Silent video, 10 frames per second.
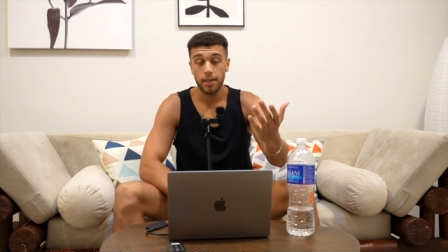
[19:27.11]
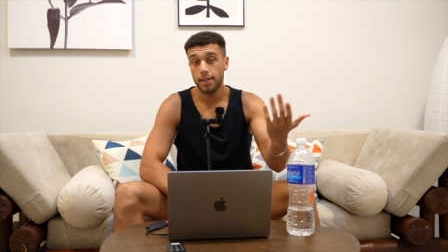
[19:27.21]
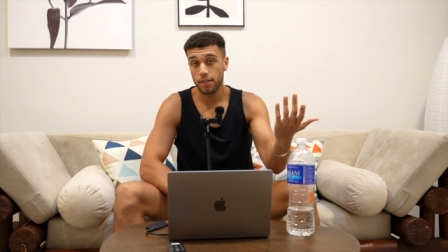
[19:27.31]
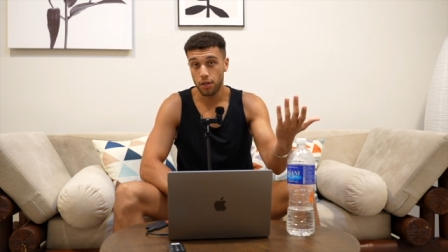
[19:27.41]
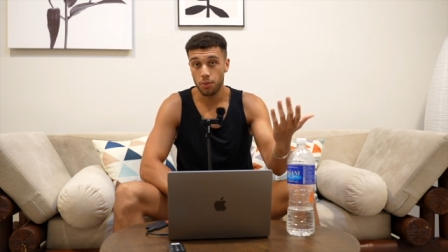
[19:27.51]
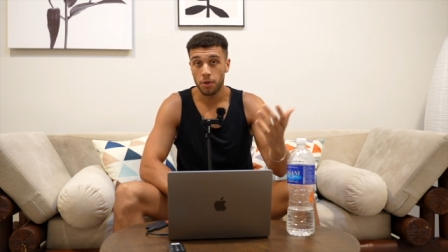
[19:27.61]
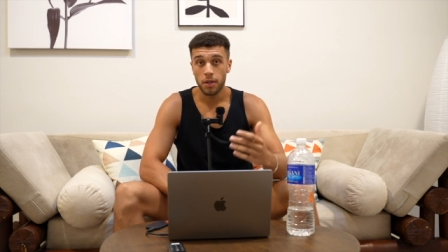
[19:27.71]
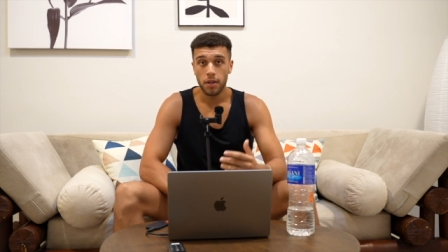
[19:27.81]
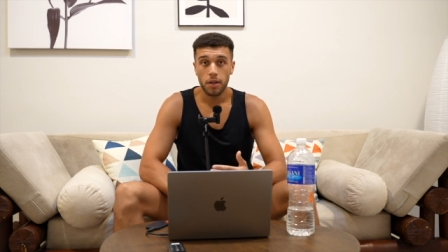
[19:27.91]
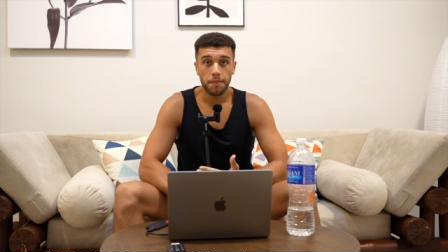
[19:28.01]
So
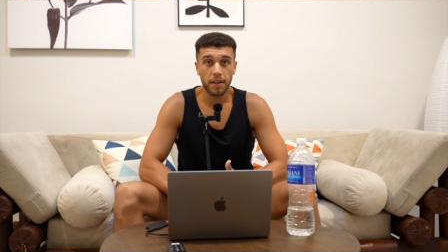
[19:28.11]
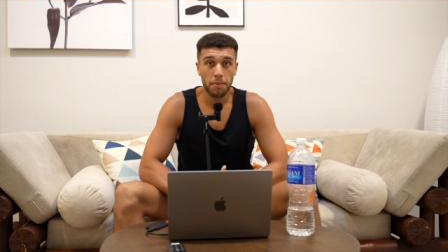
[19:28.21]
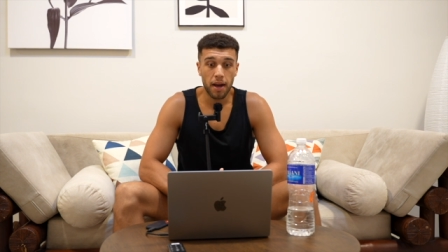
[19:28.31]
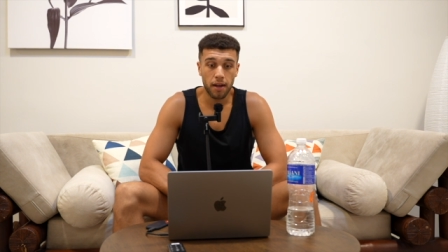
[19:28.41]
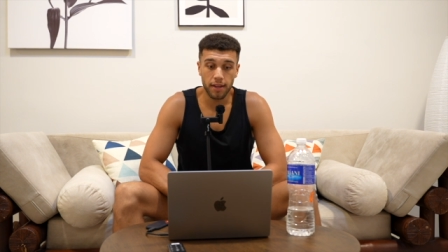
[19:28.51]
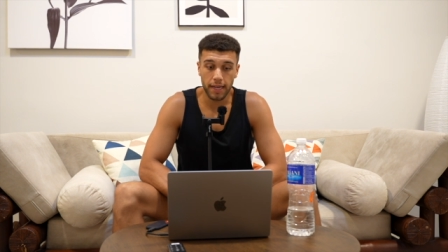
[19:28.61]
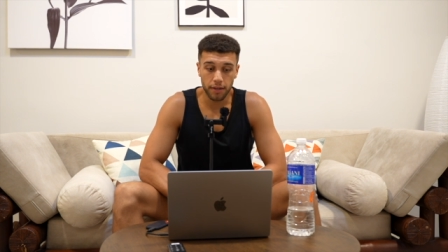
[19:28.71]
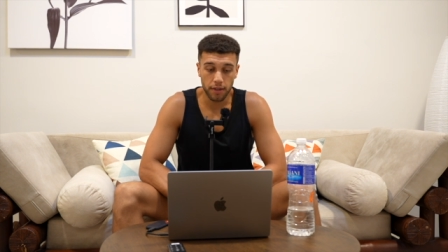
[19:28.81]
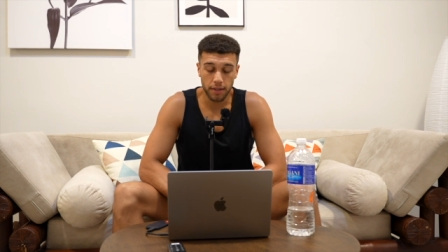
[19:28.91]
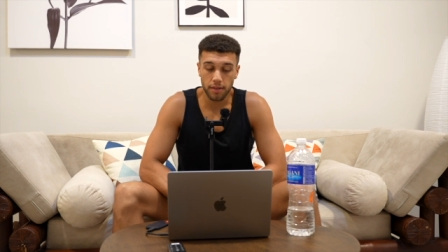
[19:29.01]
think about it like that,
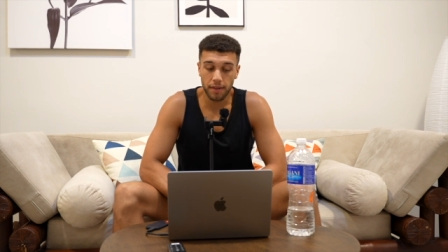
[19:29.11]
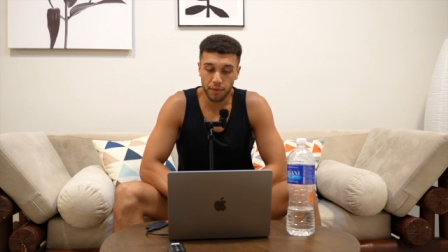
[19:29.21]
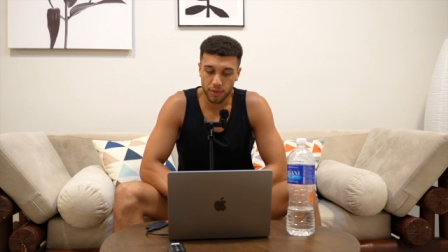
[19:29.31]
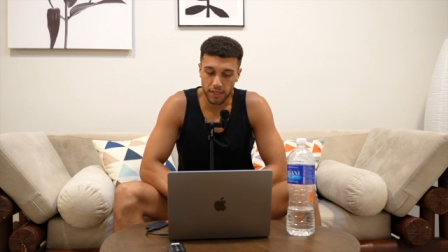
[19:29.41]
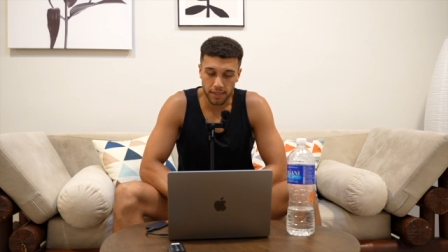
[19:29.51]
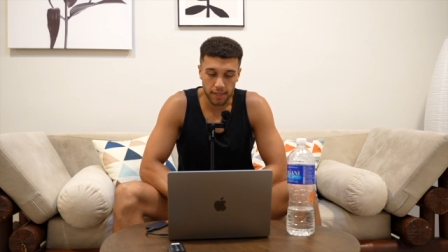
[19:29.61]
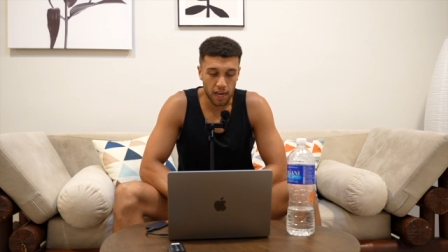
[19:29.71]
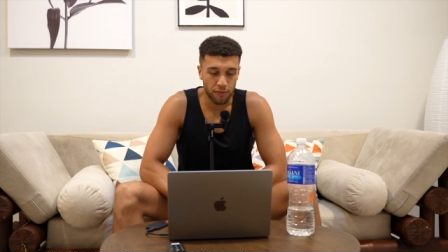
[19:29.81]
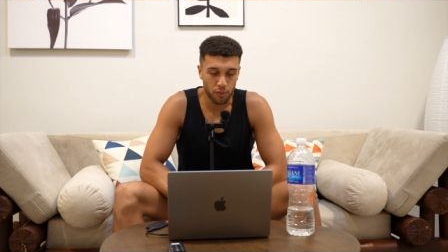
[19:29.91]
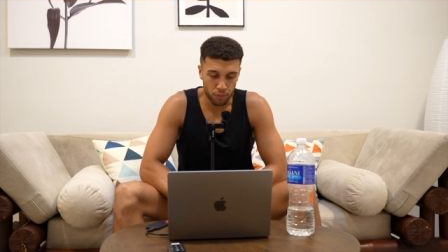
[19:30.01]
guys. If it was easy,
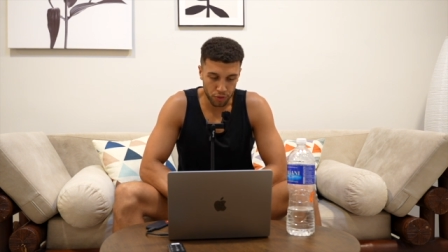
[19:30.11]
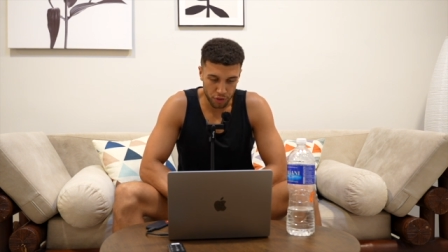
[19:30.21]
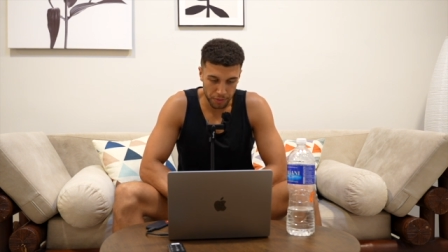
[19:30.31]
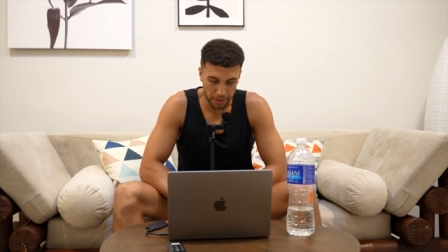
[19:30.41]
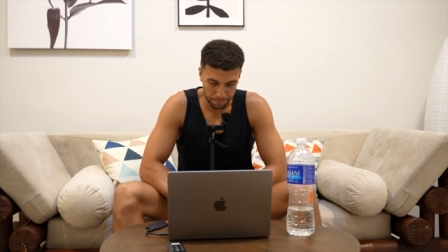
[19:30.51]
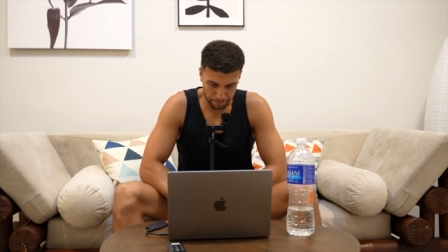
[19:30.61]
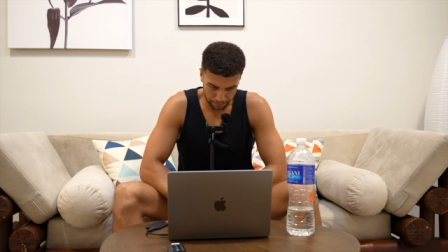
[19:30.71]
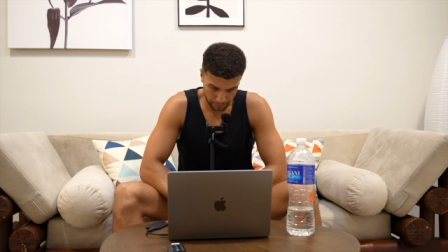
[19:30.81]
everyone would do it